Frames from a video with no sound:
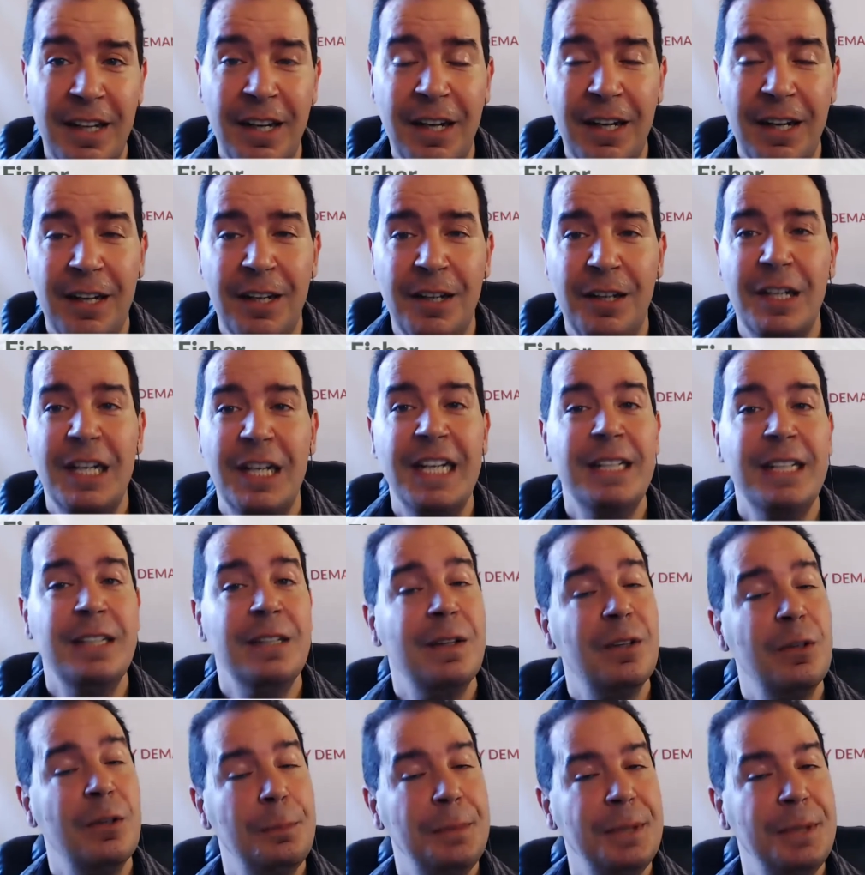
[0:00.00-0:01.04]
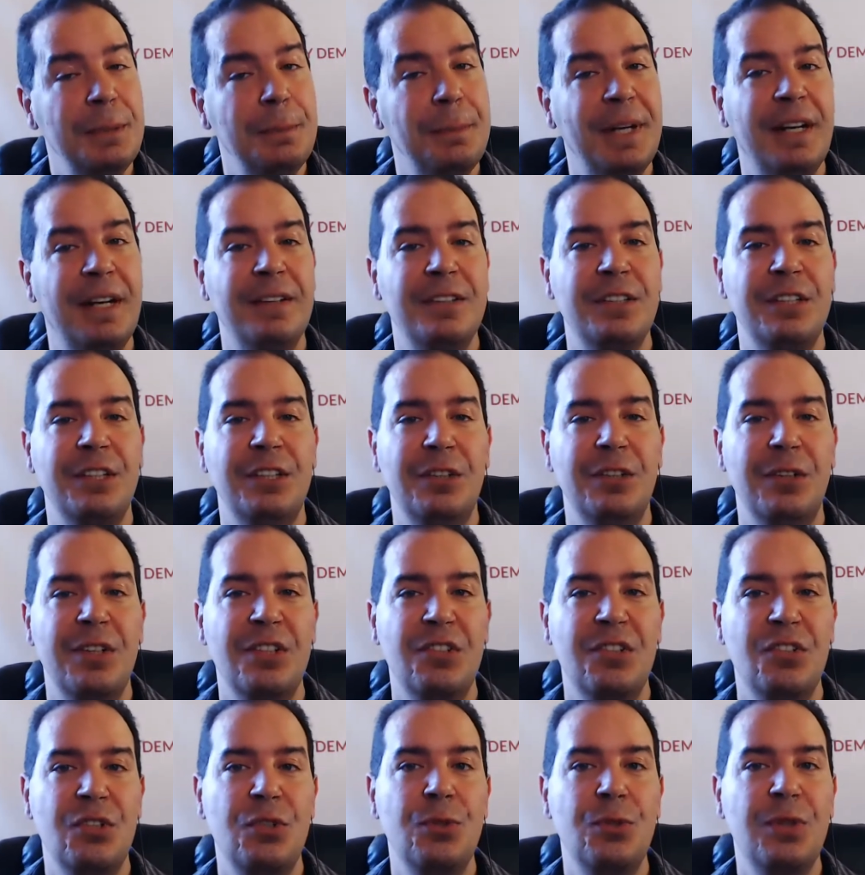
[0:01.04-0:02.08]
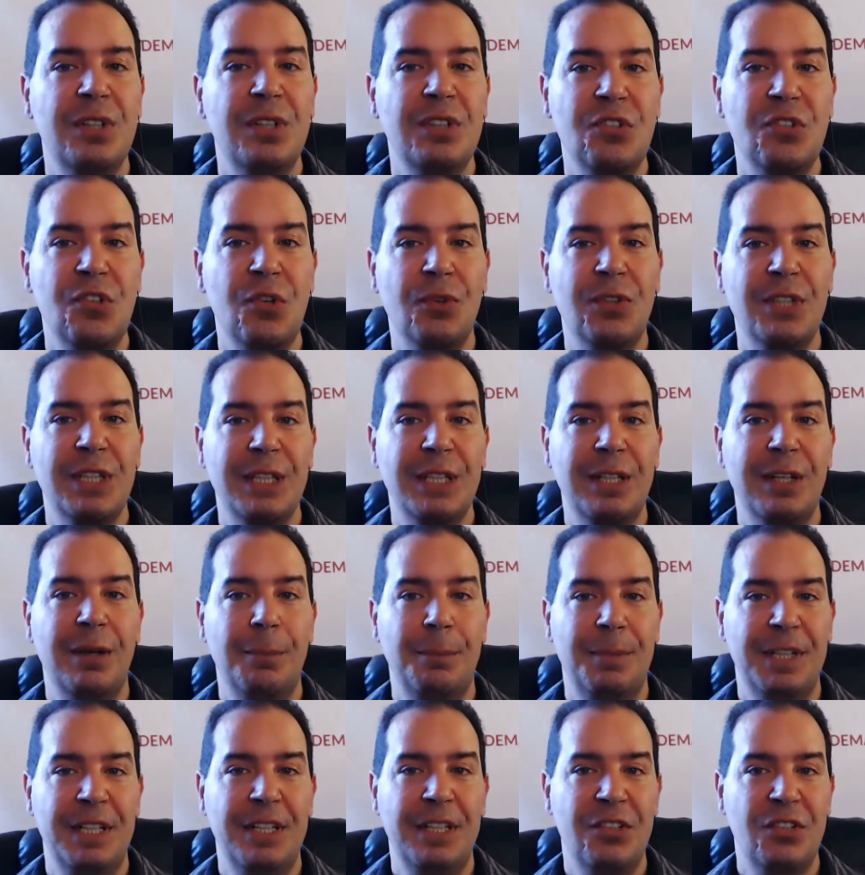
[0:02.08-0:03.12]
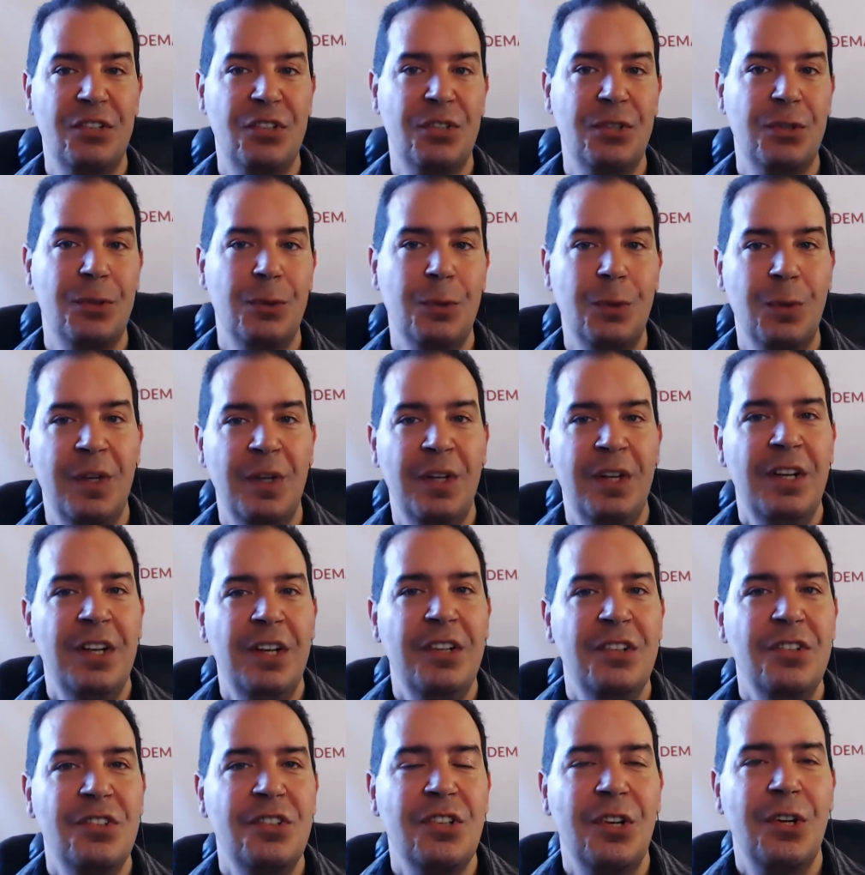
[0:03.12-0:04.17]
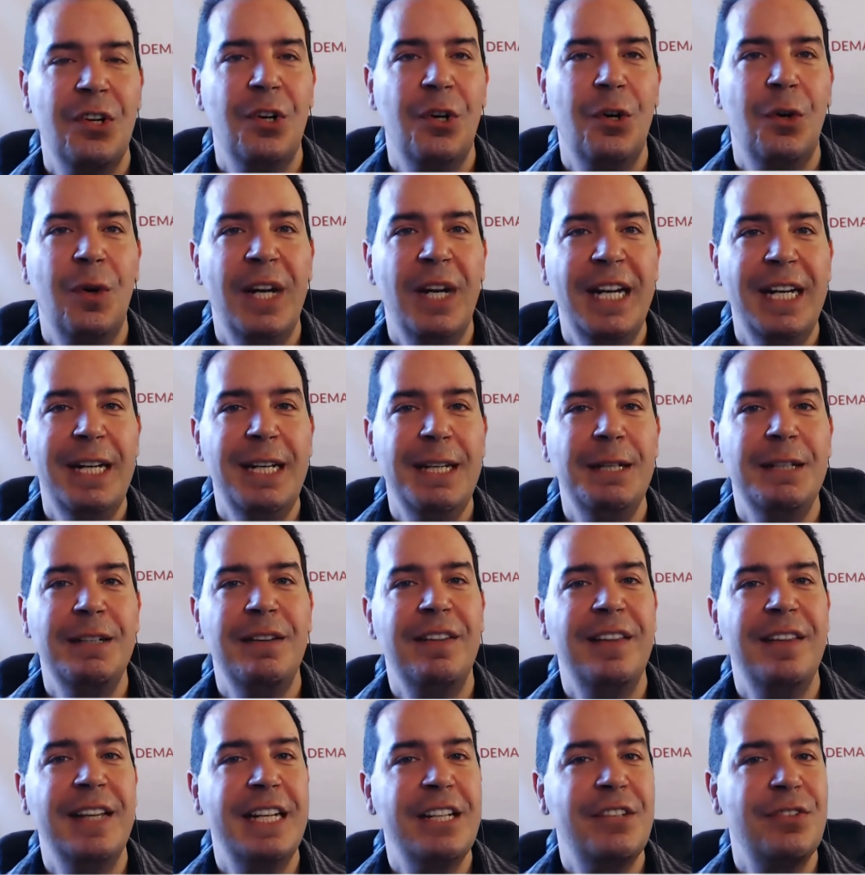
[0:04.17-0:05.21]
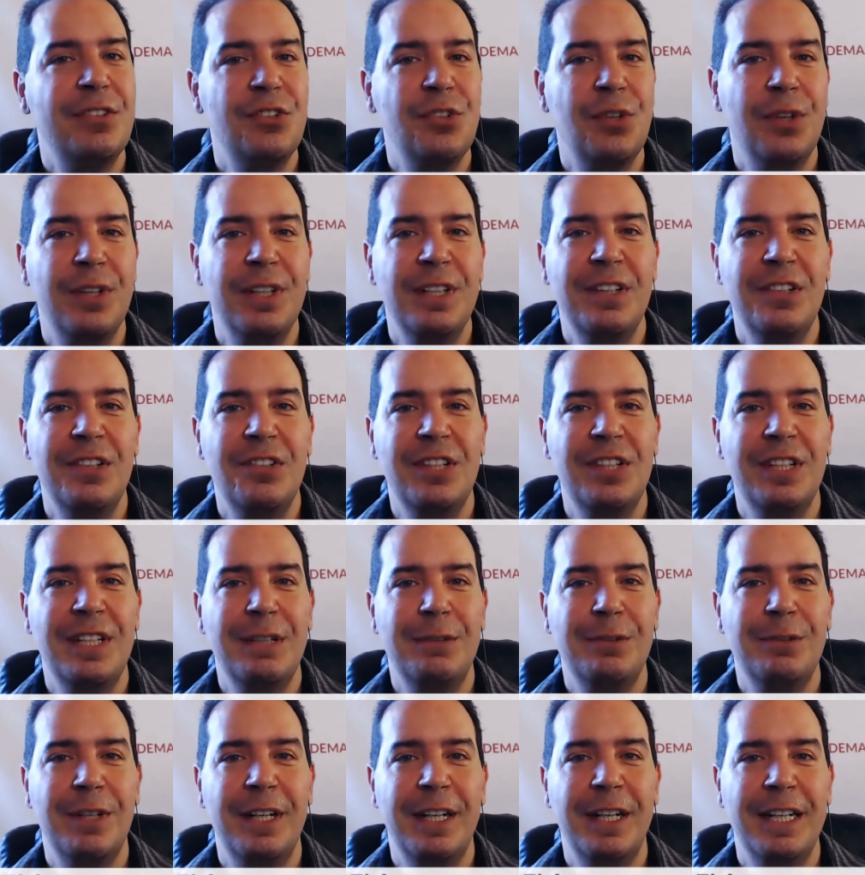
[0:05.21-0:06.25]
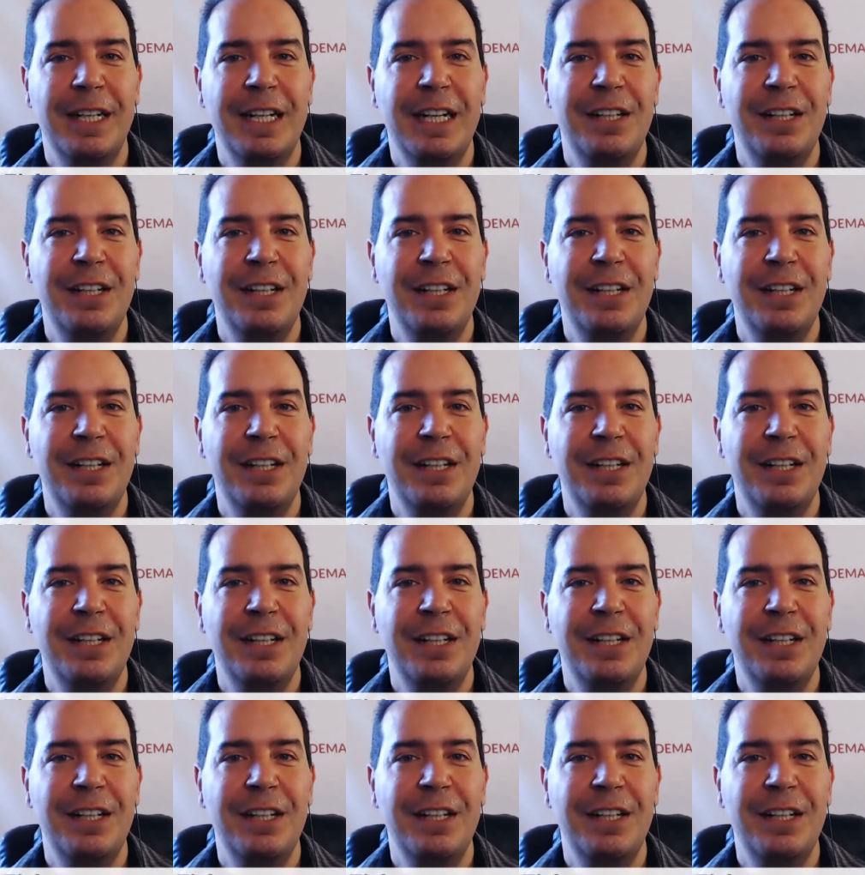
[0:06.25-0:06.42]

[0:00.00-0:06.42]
And a little bit about, his new consulting companies too. So, hey, thanks for joining us today, Ryan.